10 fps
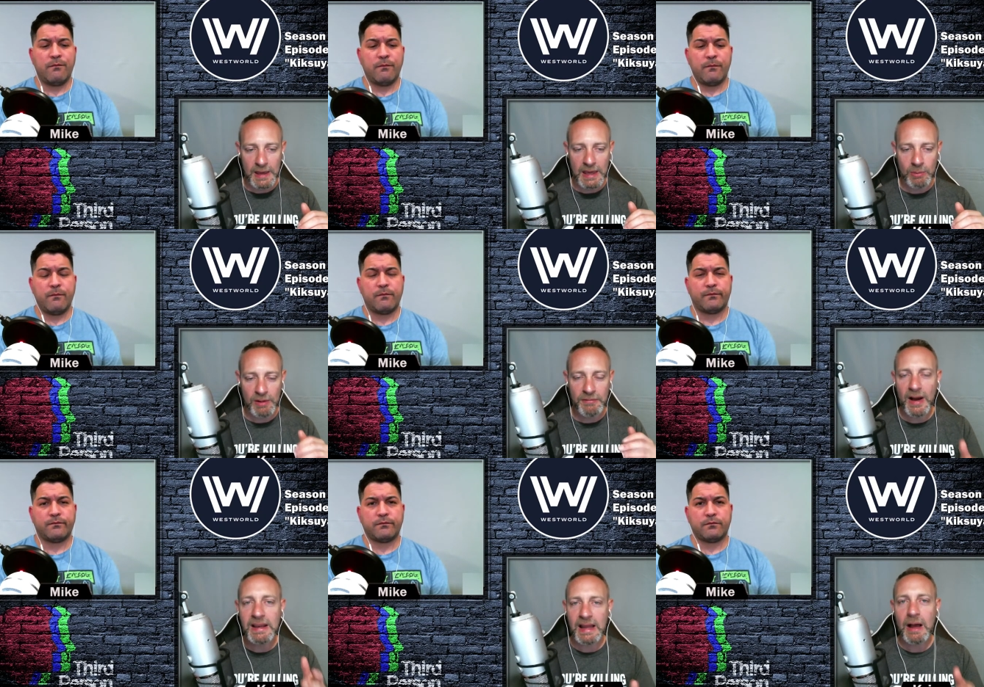Speaker 1: he, we
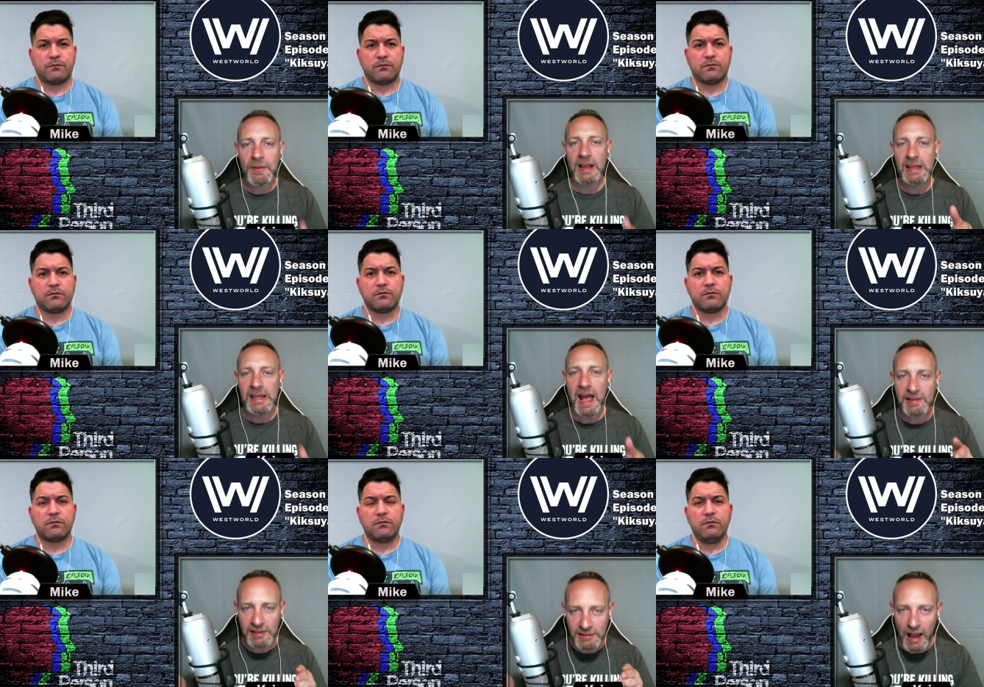find out that he
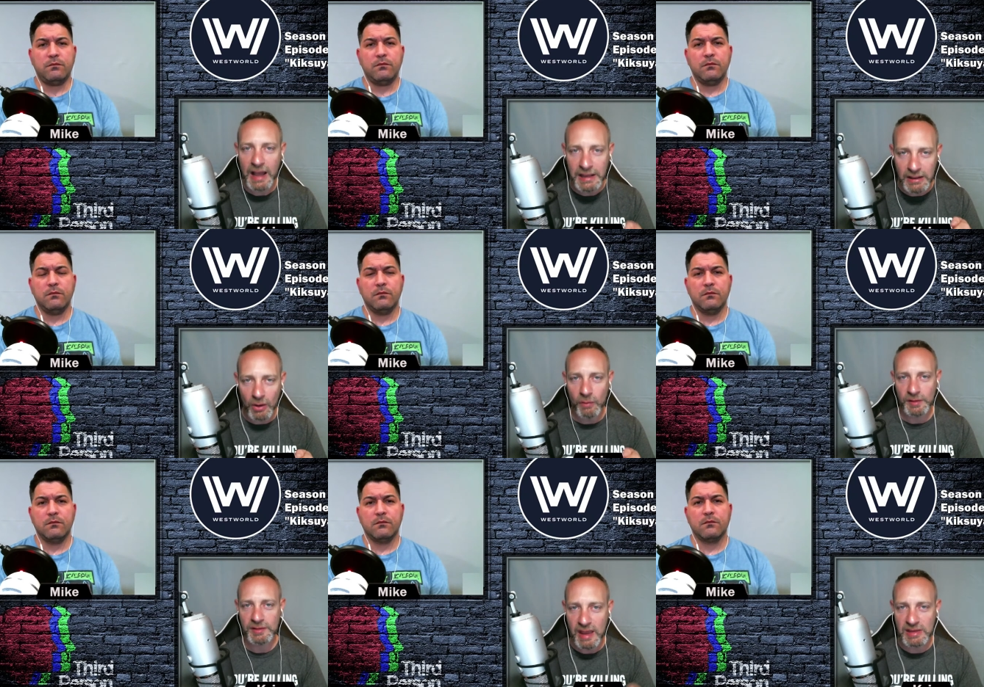hasn't died in
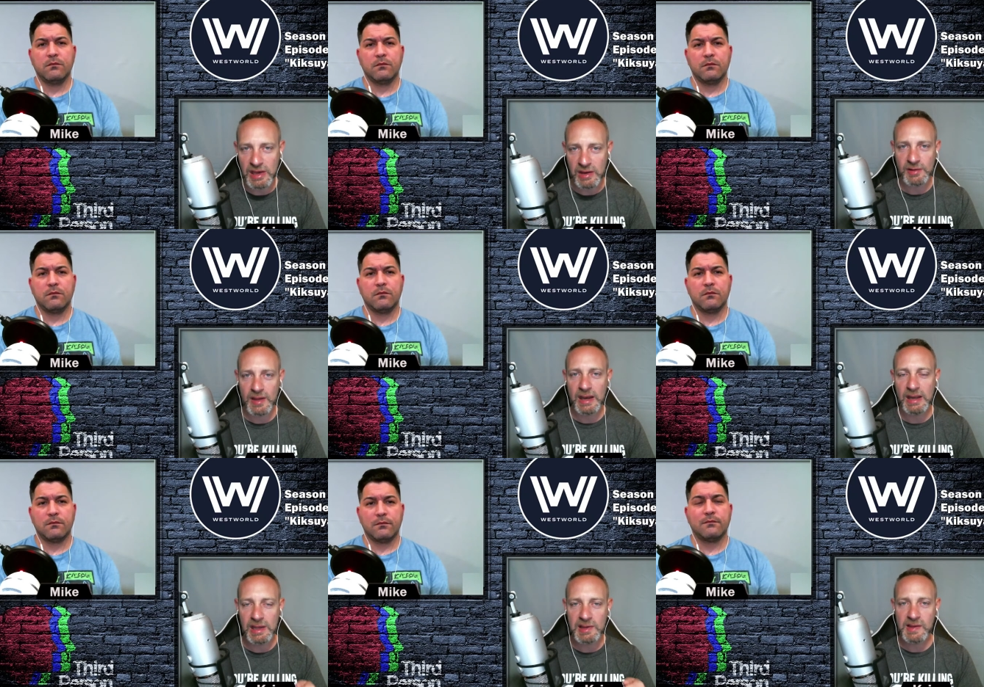over ten years.
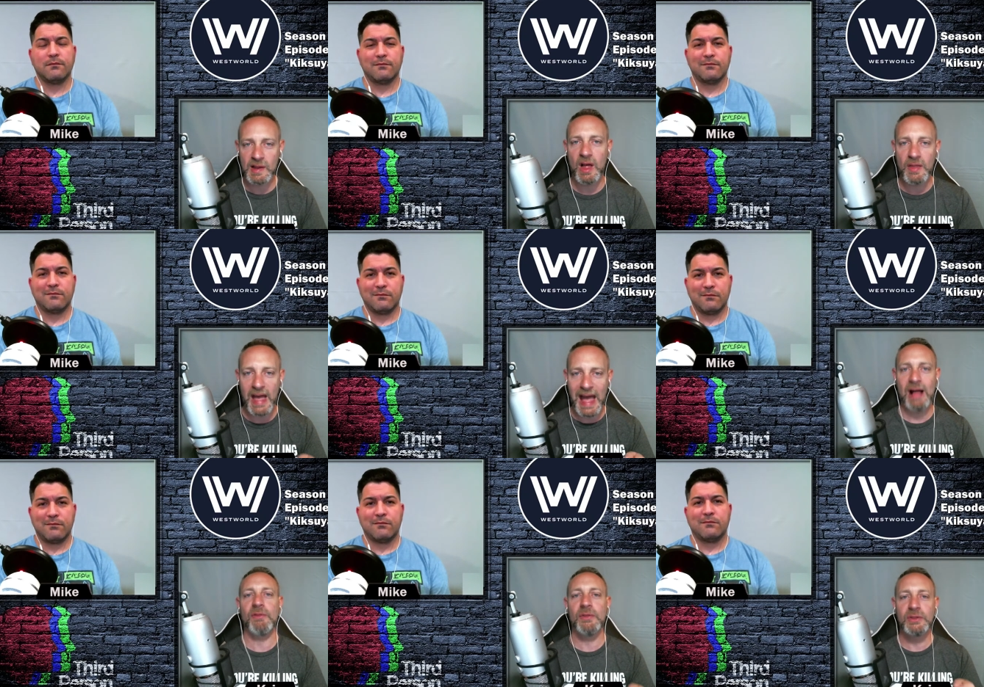That he's still on the
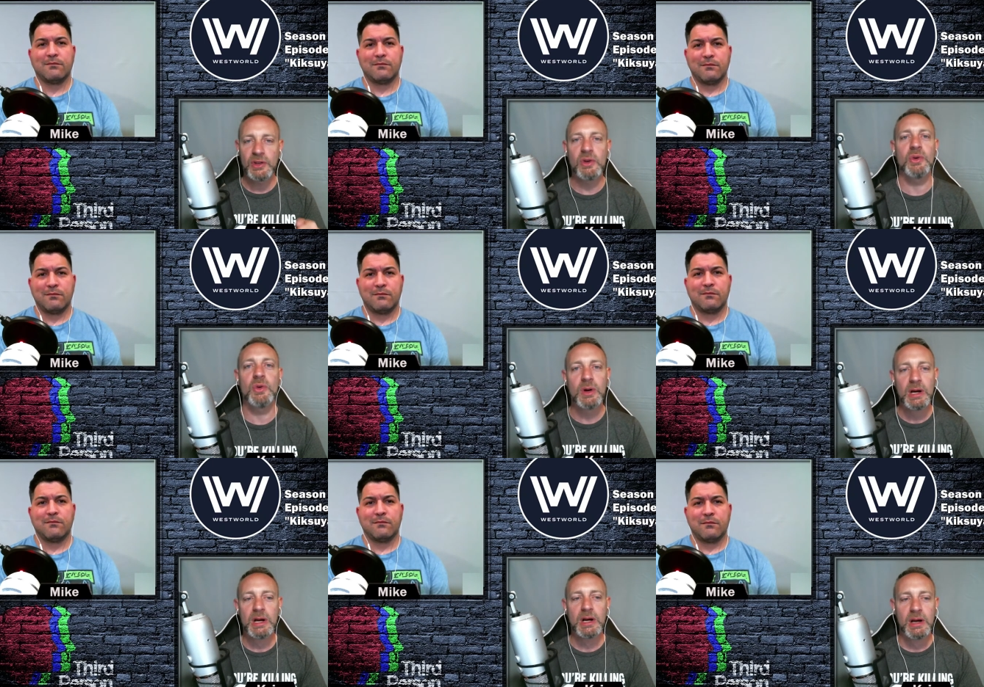Alpha Two
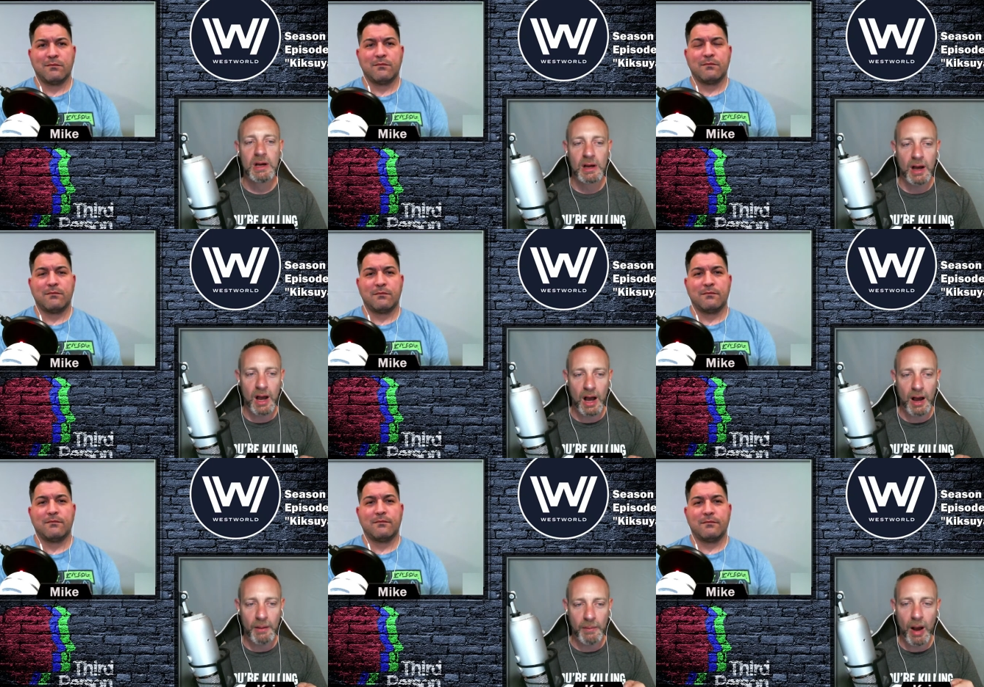
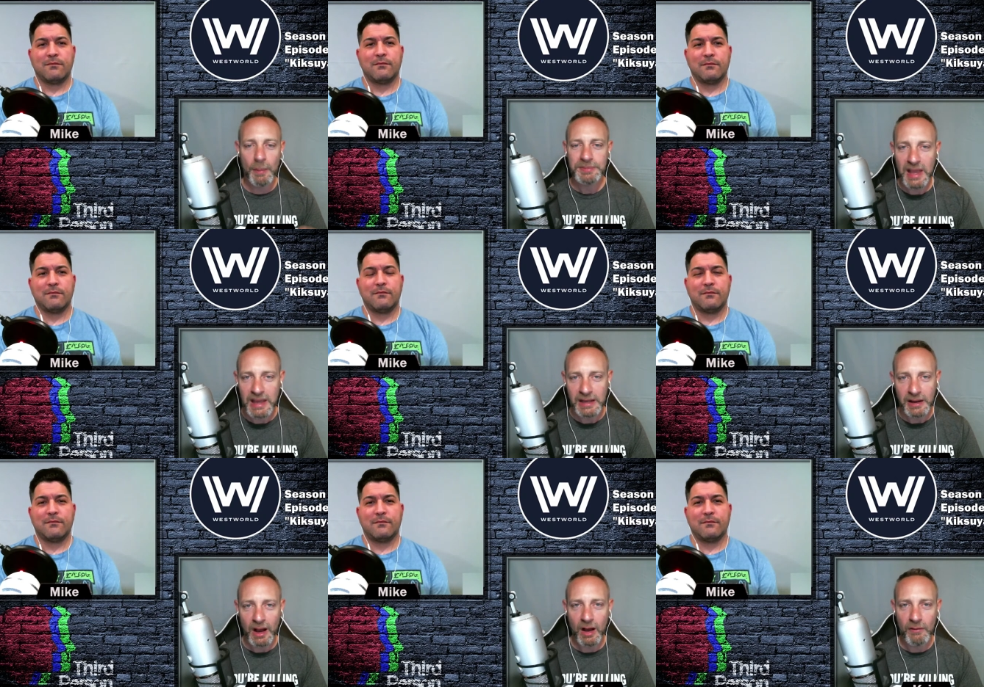um, update
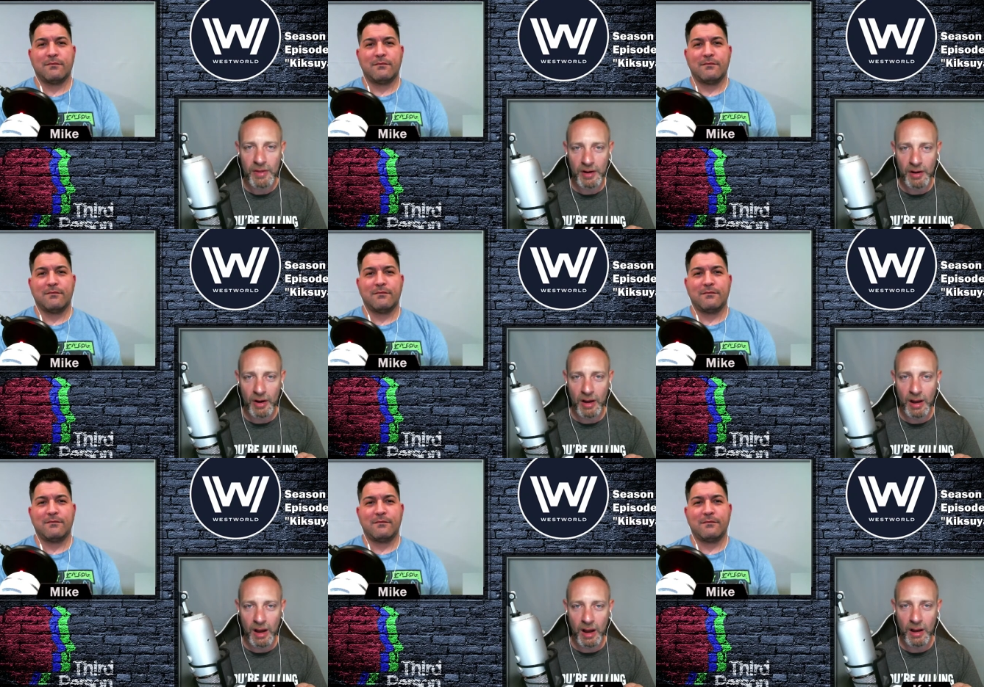of their
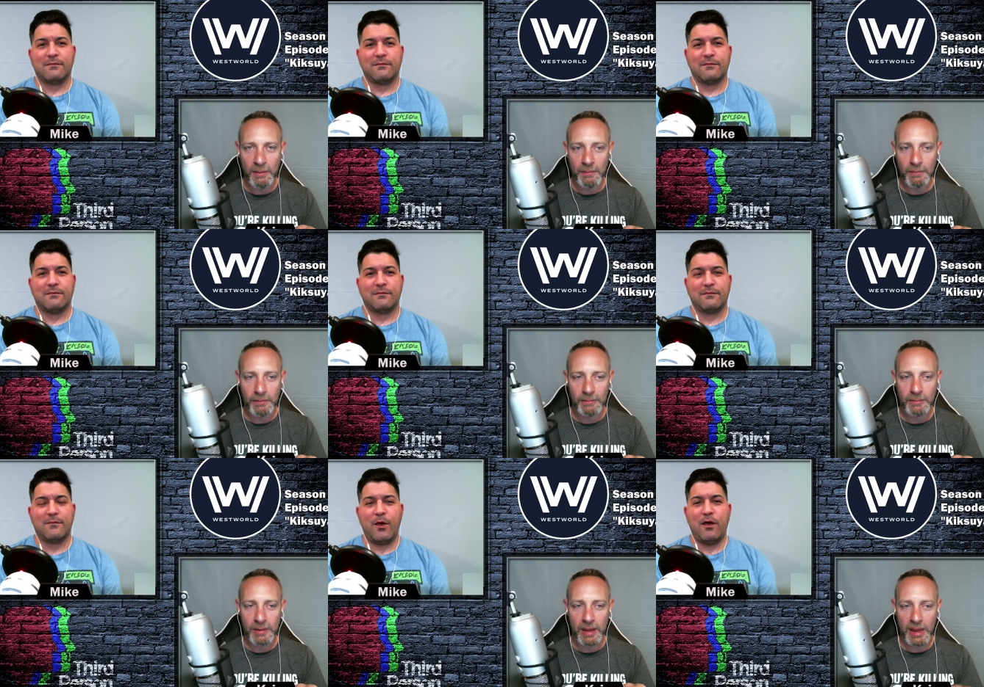um,
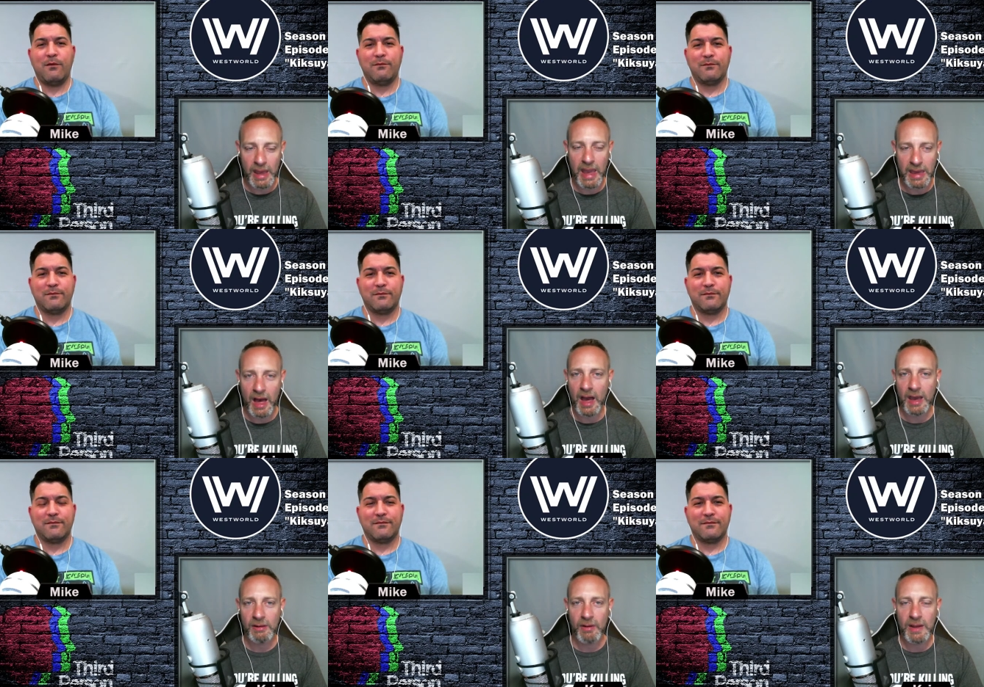yeah.
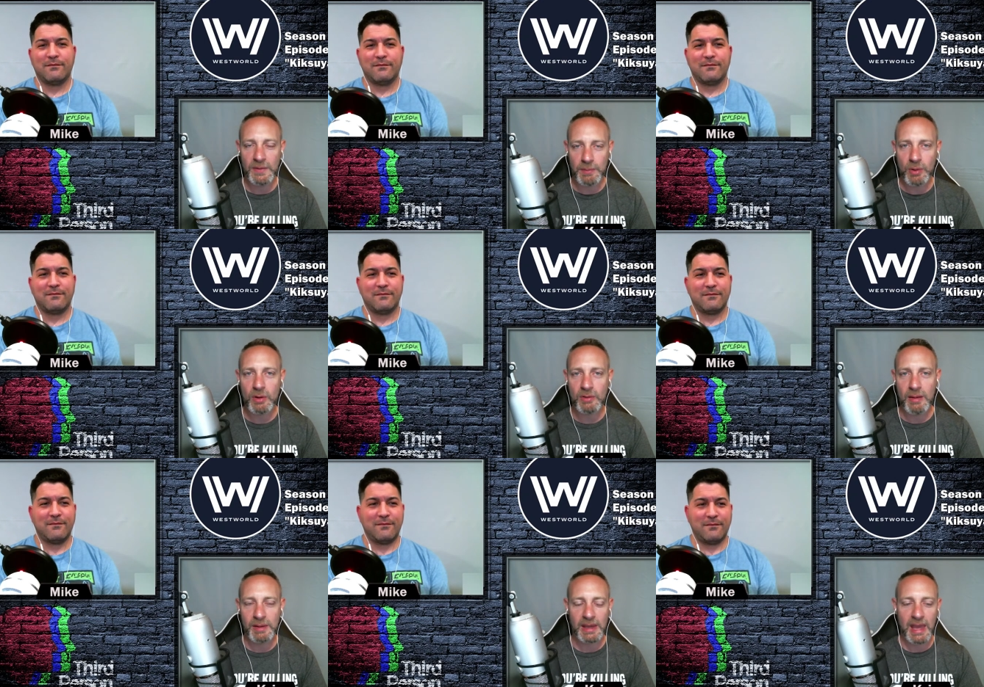AI, right? Their
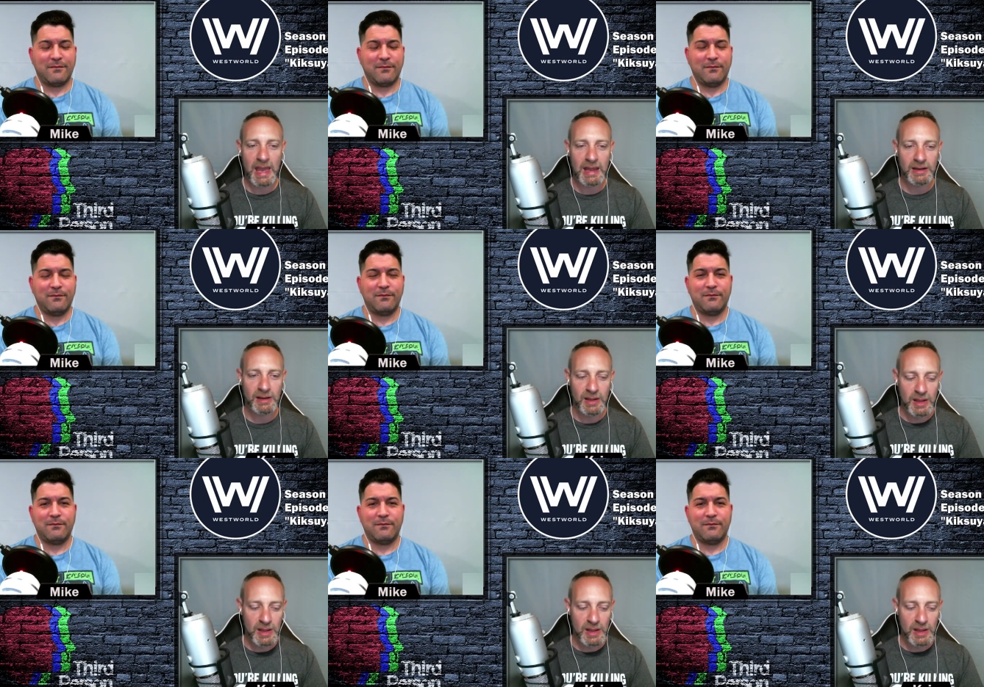programming and. Mm -hmm